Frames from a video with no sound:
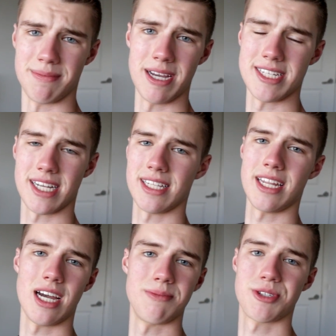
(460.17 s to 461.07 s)
basically
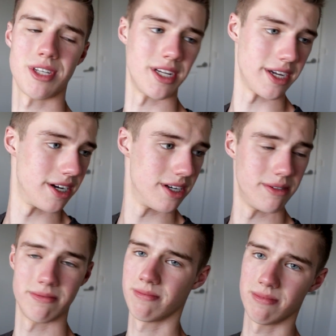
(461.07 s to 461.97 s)
now I'm just going to
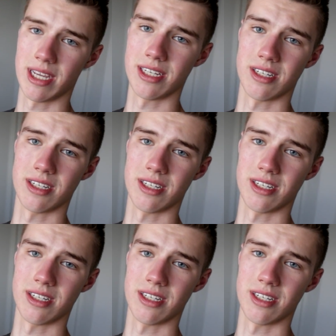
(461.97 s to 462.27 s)
go eat